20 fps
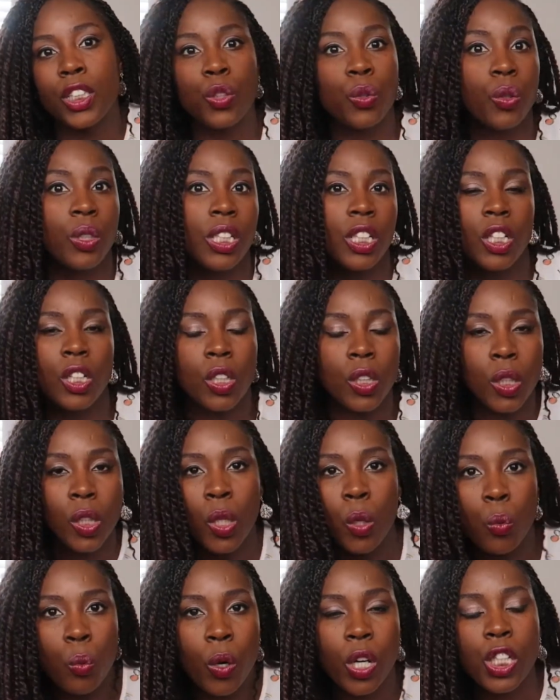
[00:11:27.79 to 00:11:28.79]
do little
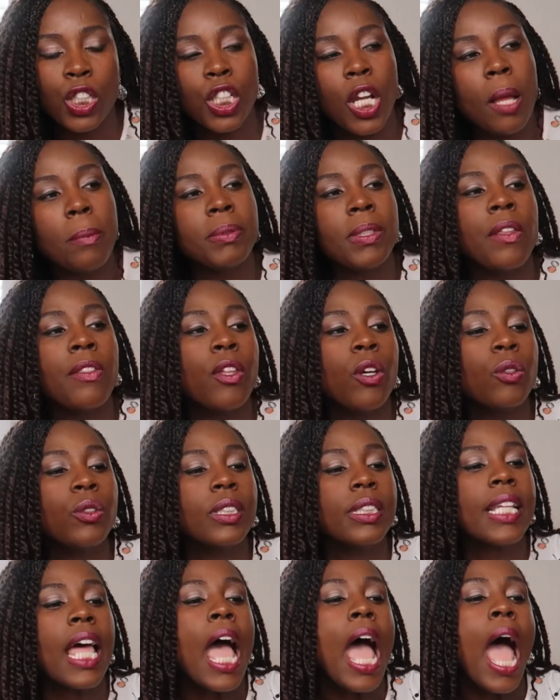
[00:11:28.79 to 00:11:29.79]
workshops on
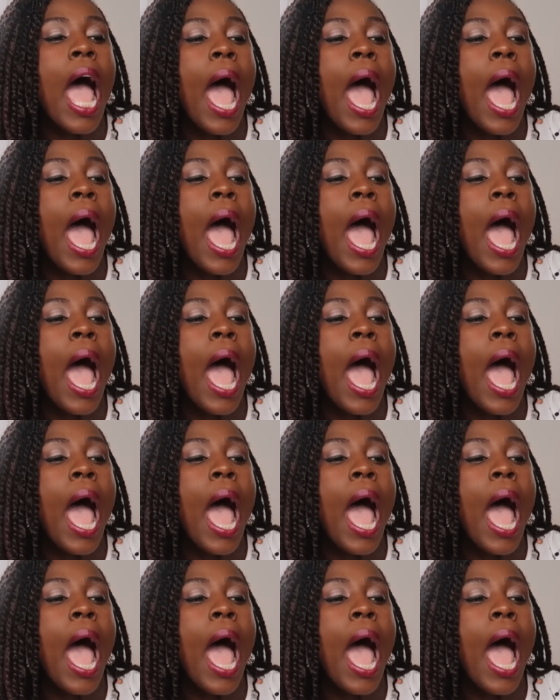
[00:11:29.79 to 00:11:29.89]
those.